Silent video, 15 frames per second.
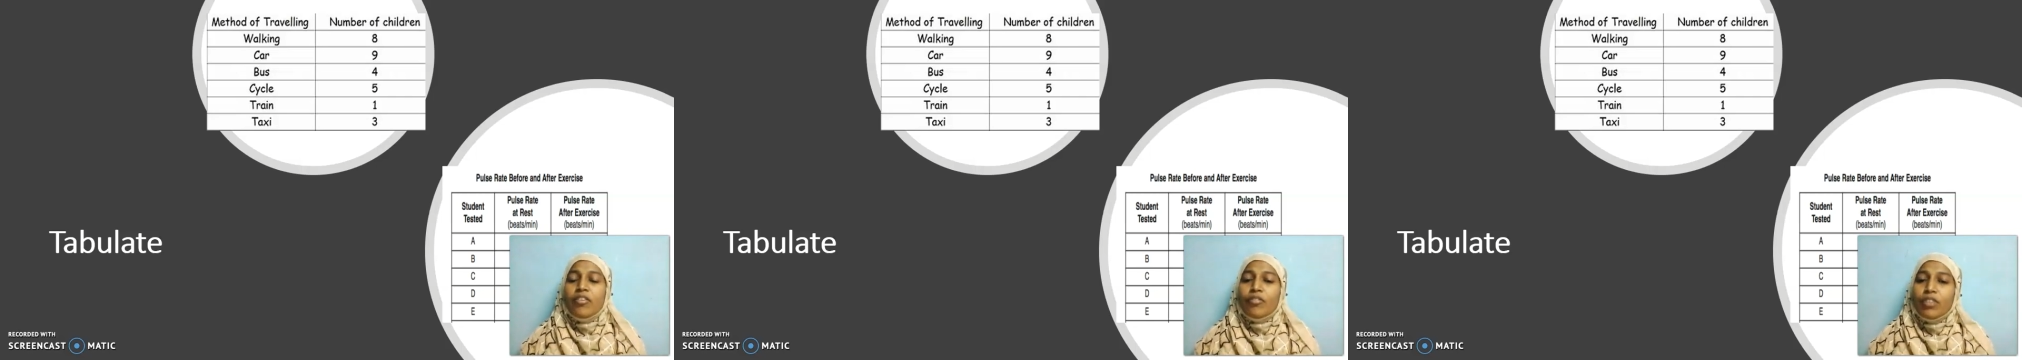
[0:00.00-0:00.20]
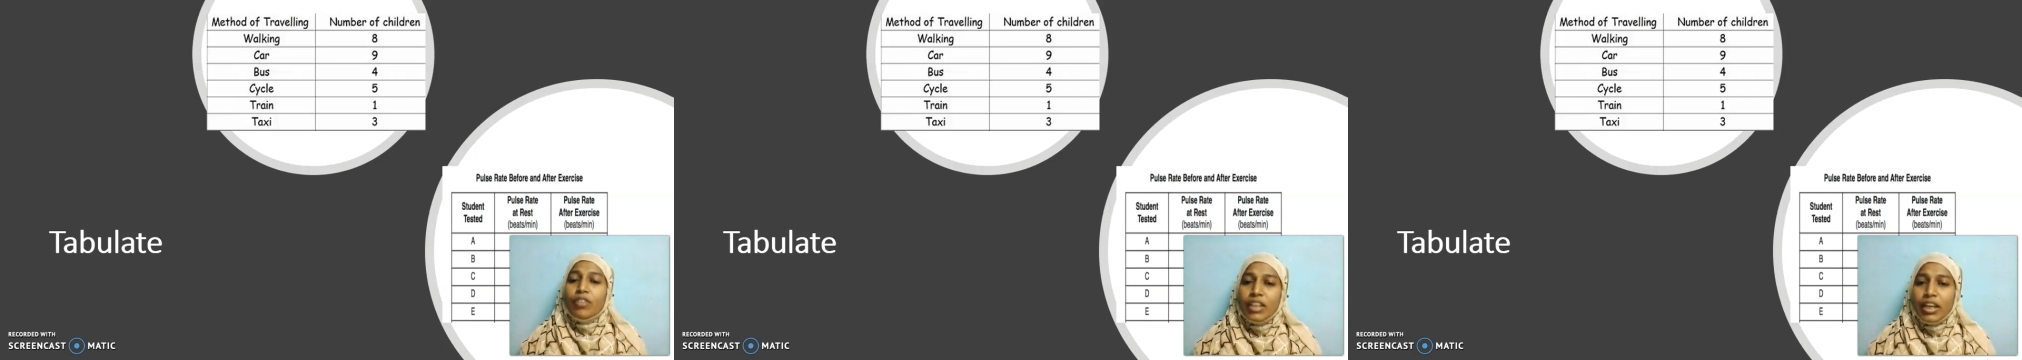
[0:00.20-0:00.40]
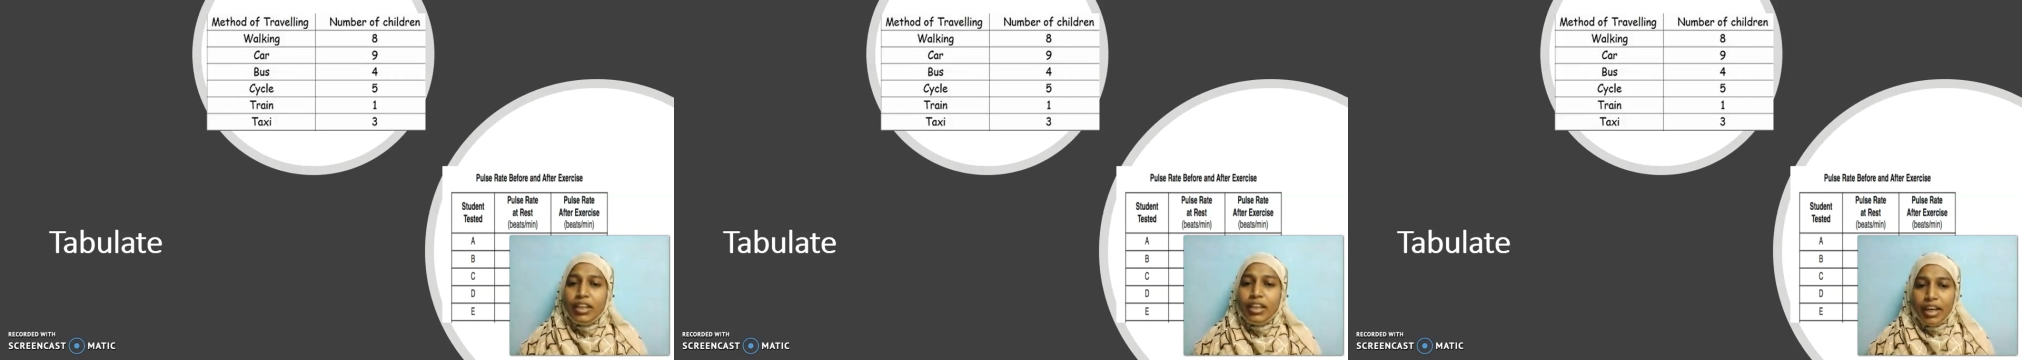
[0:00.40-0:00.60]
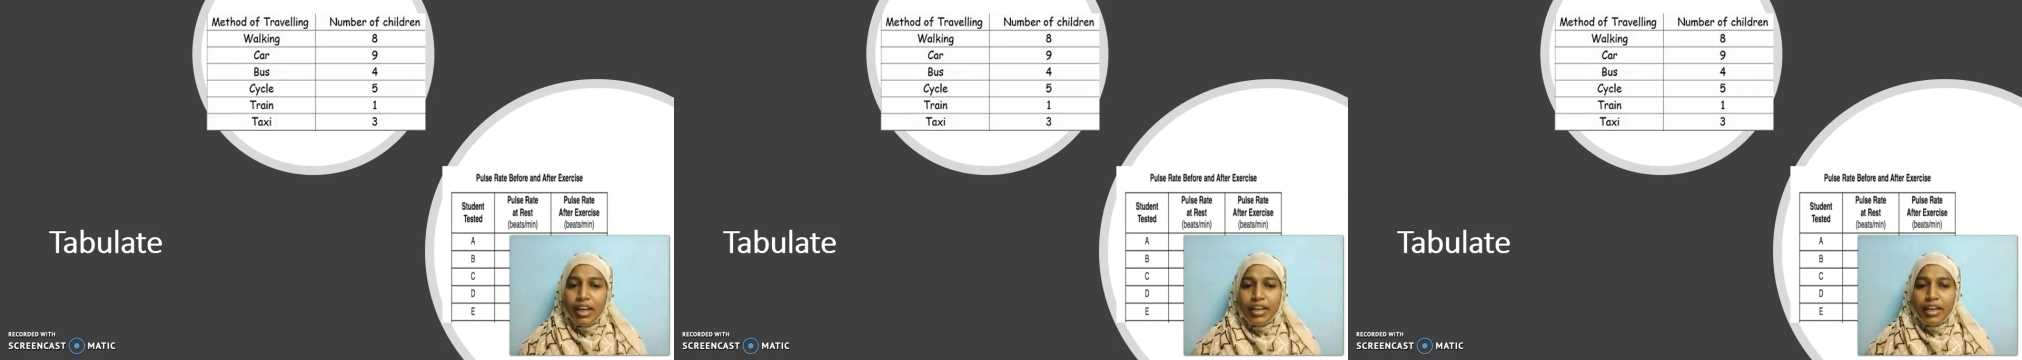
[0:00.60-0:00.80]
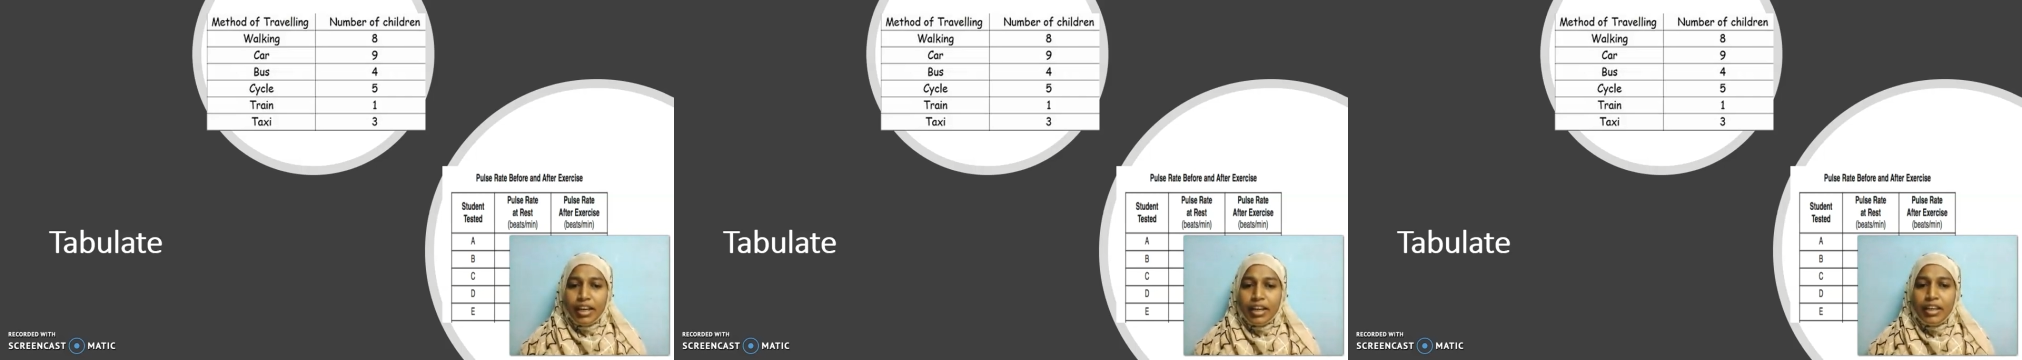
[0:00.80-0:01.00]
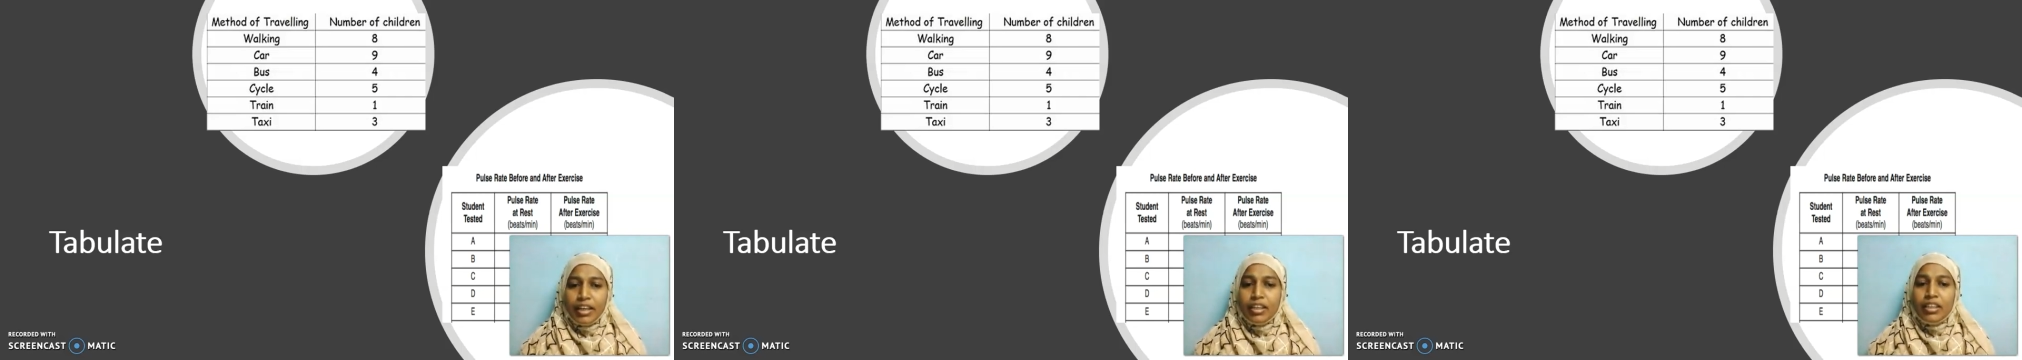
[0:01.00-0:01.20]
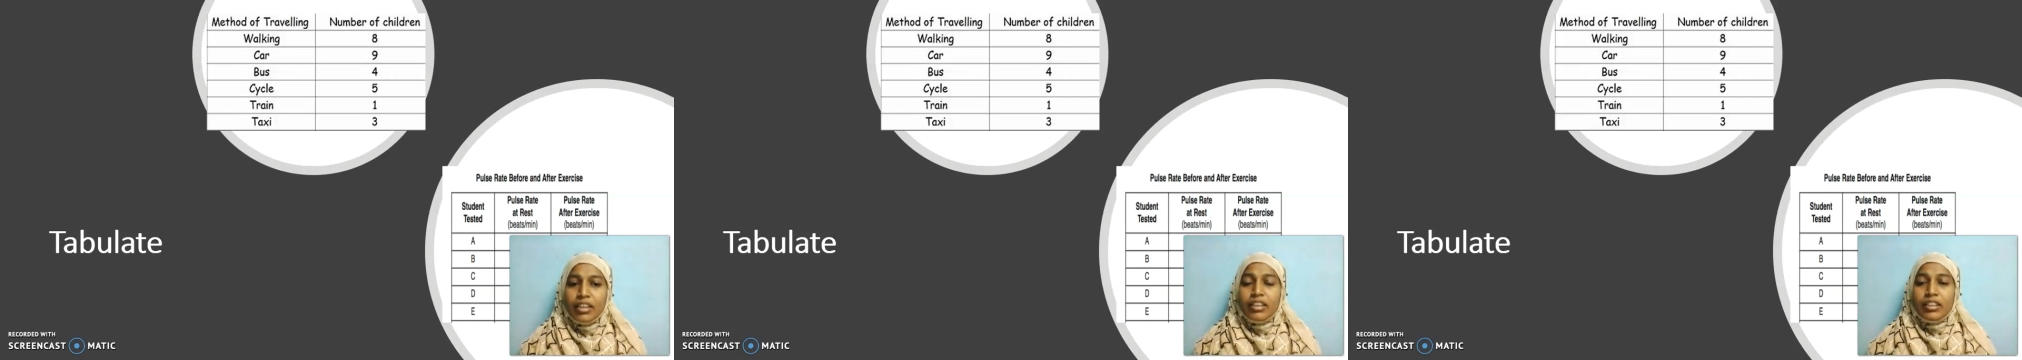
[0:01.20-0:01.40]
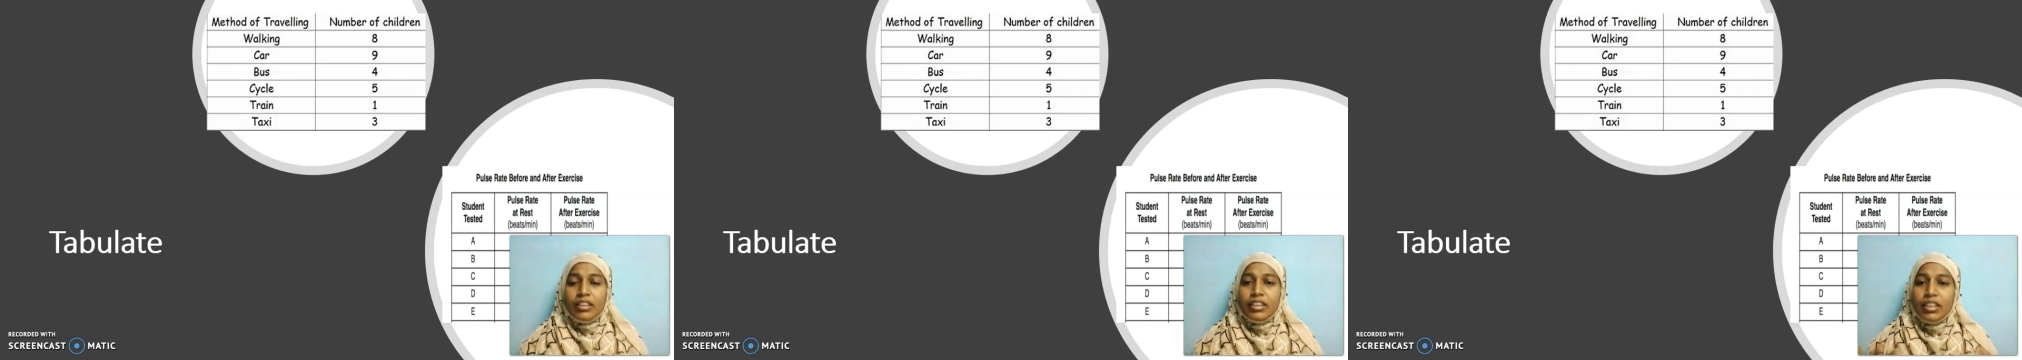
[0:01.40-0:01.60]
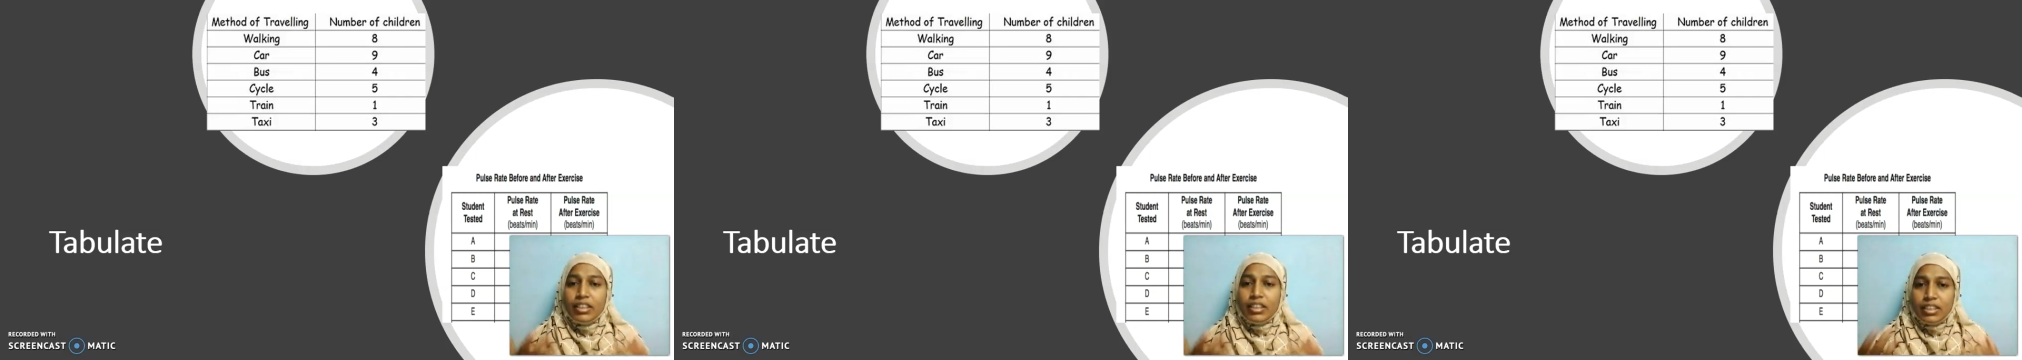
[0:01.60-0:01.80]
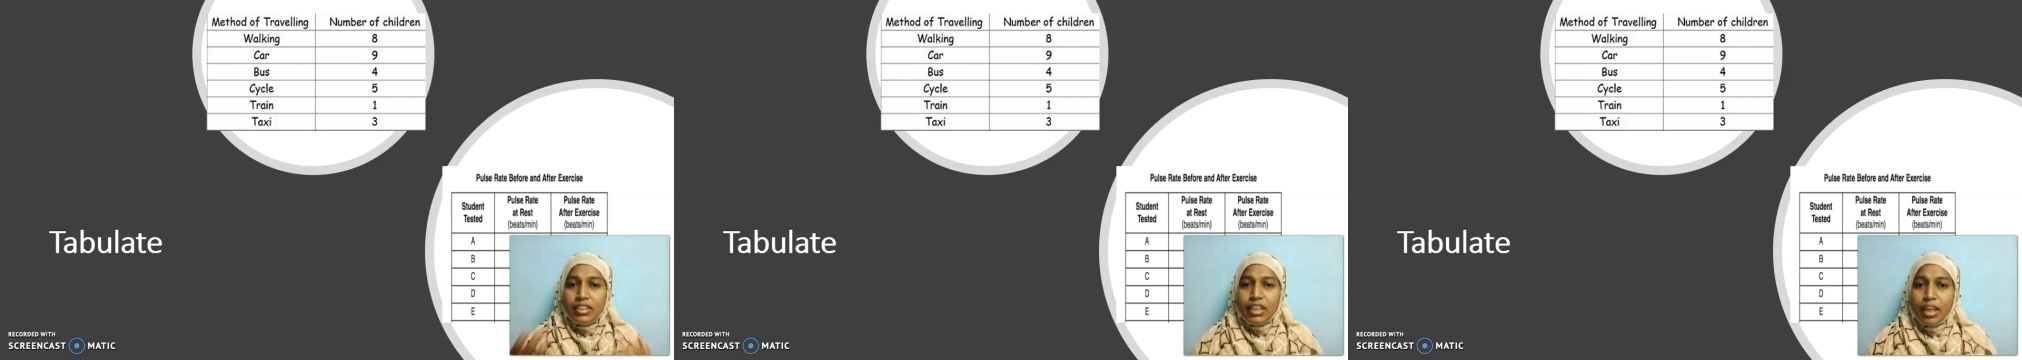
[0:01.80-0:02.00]
With that data,
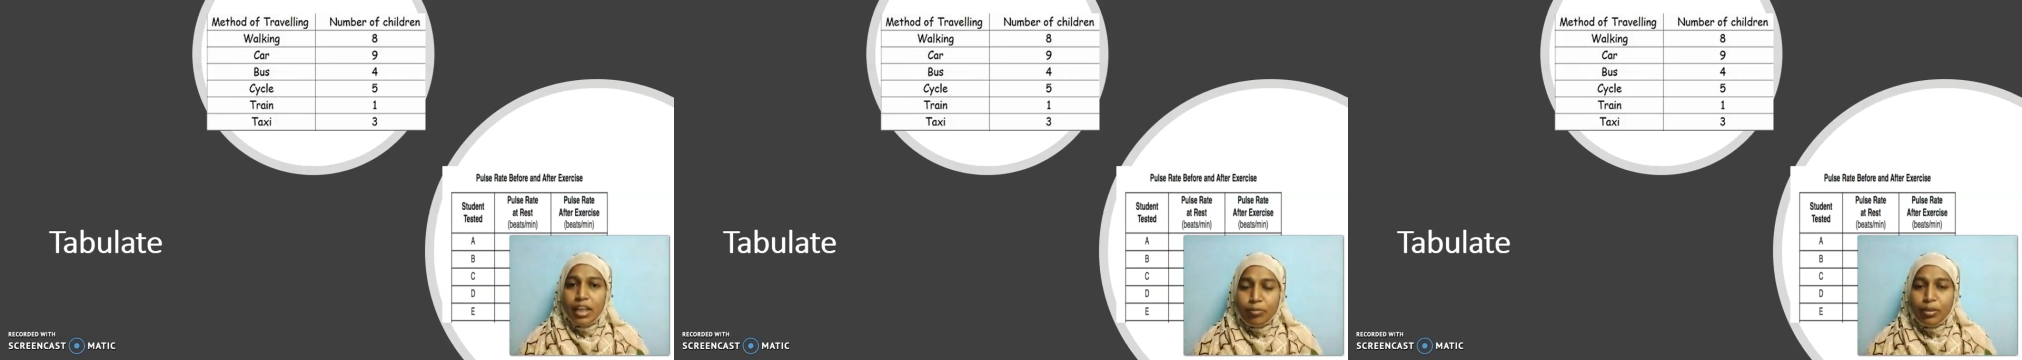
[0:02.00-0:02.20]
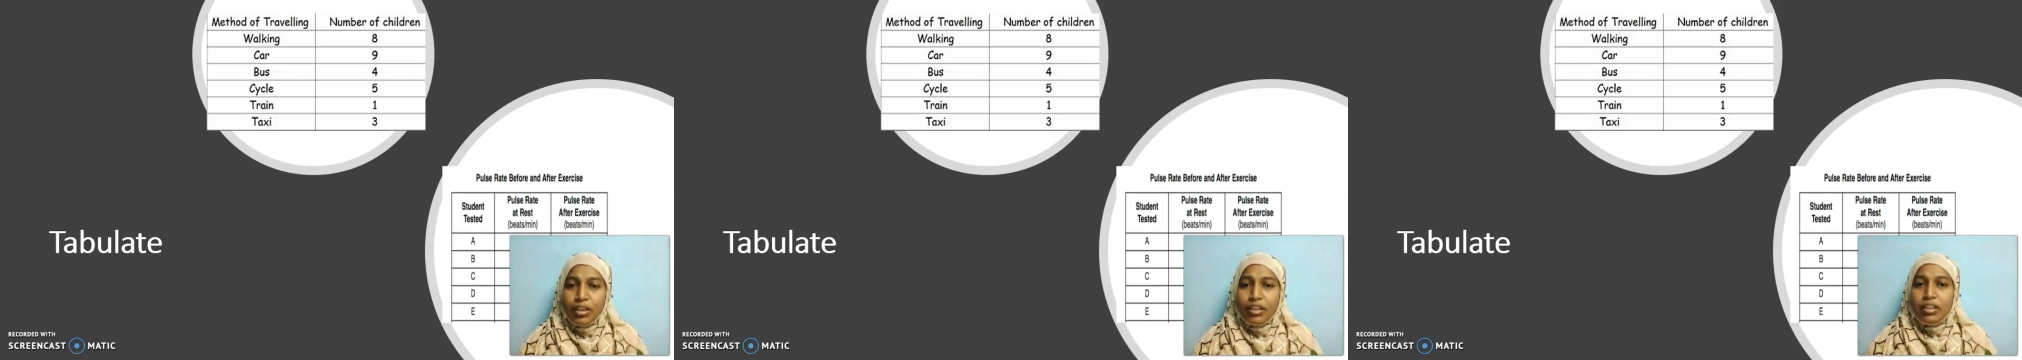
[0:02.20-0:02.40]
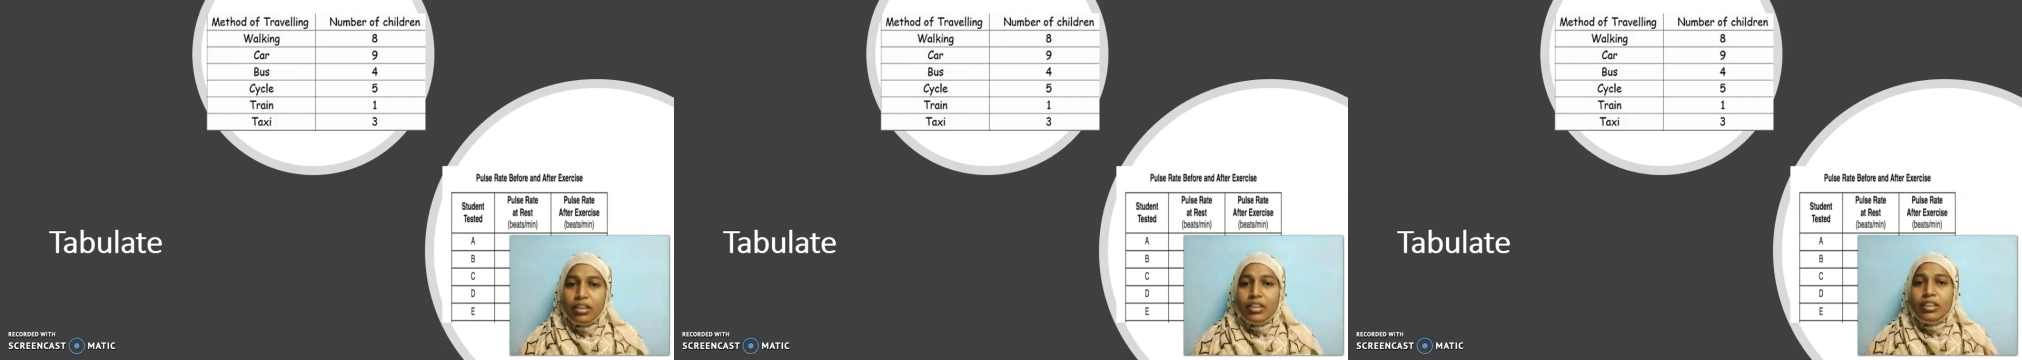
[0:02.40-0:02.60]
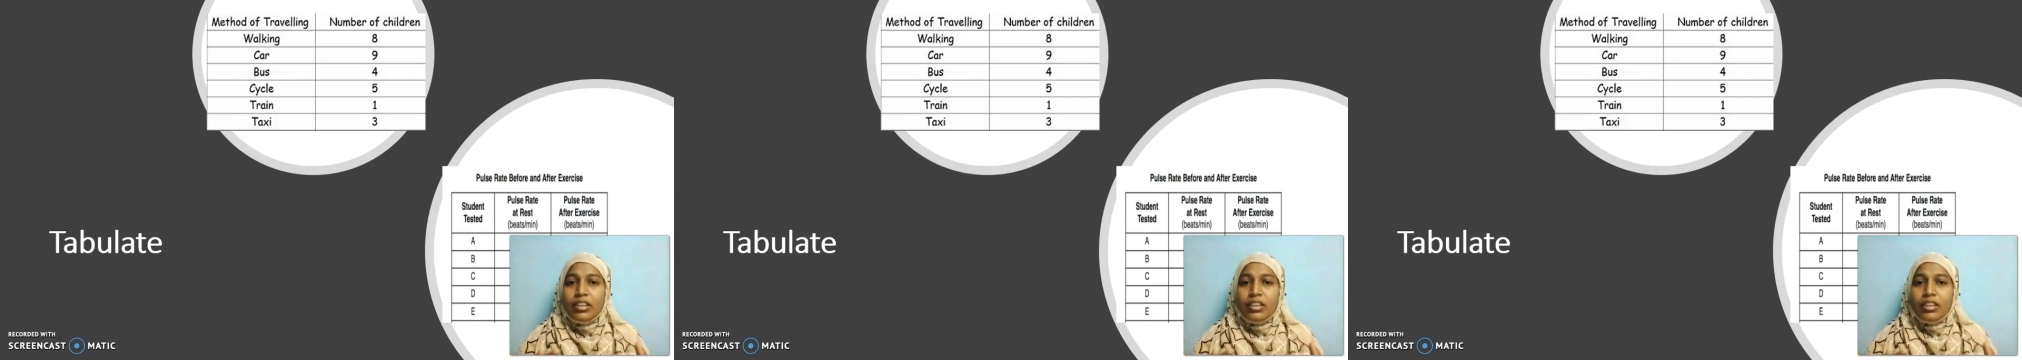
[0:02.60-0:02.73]
this table